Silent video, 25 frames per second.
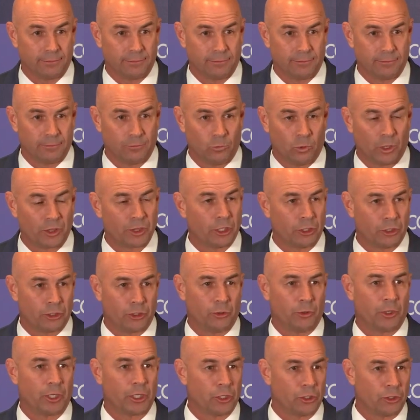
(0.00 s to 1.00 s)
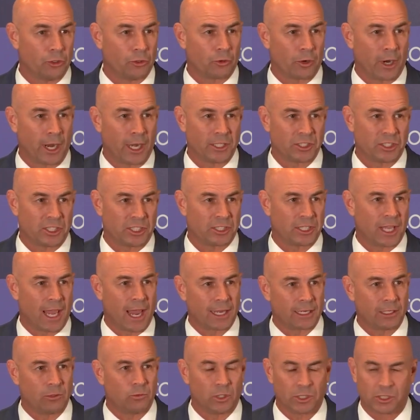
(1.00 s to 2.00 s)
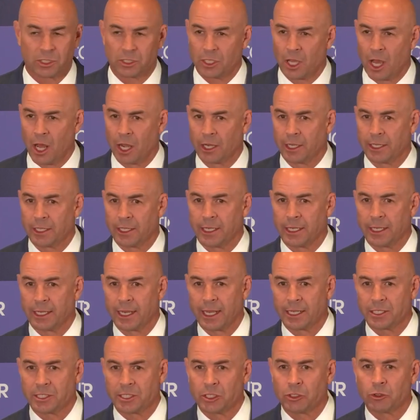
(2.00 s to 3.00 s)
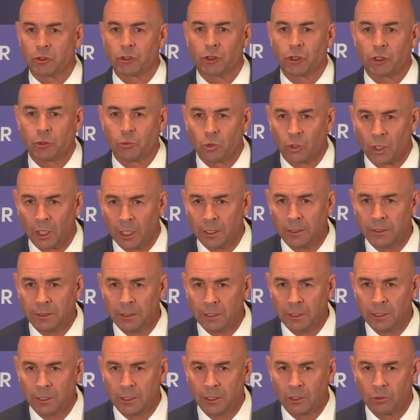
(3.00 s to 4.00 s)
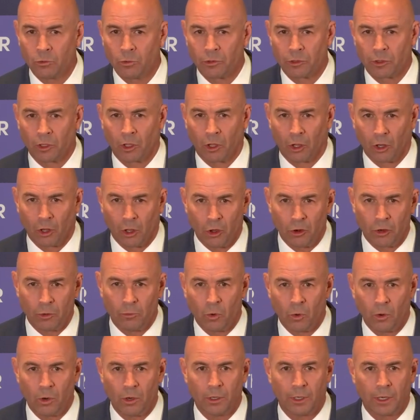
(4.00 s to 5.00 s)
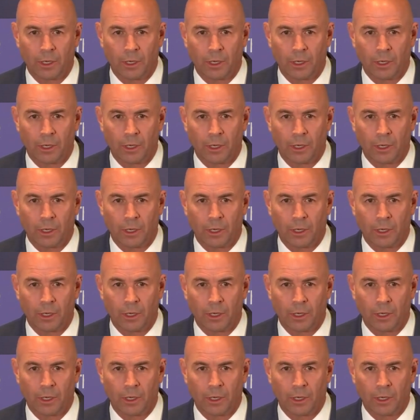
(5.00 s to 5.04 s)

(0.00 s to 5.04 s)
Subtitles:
what they're doing in Ukraine is exactly what Stalin did in 1931 with the Holodomor, and